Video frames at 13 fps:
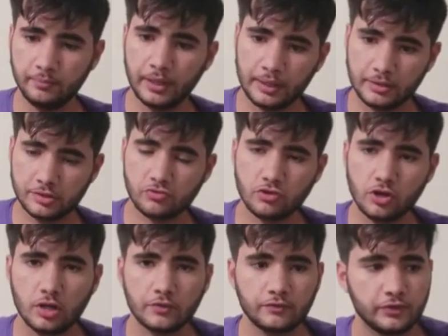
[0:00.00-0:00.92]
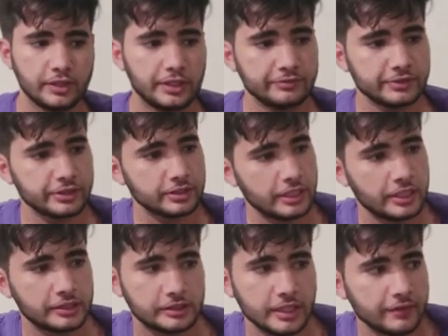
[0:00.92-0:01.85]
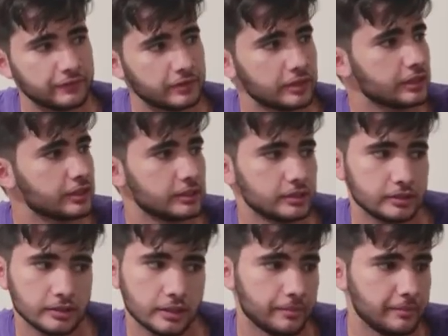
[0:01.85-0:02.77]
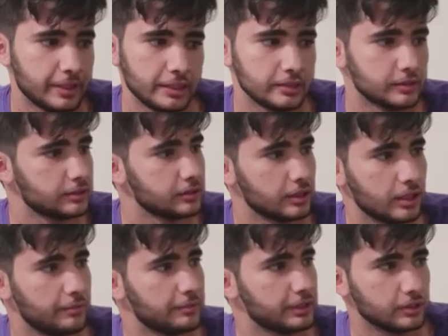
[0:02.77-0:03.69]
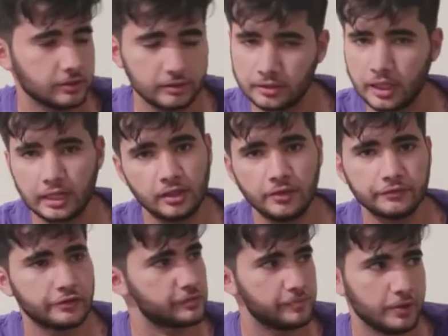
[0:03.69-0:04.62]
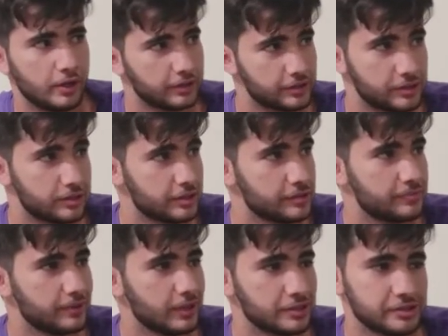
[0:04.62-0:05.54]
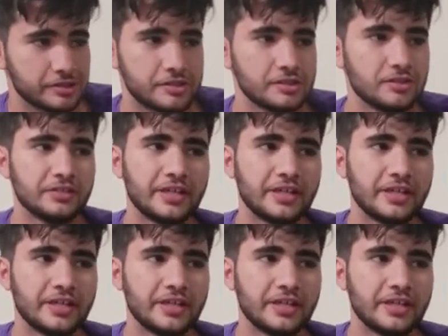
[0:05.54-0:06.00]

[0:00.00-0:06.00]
like strong flavor, it definitely, I mean, I mean, I love this box. This box is so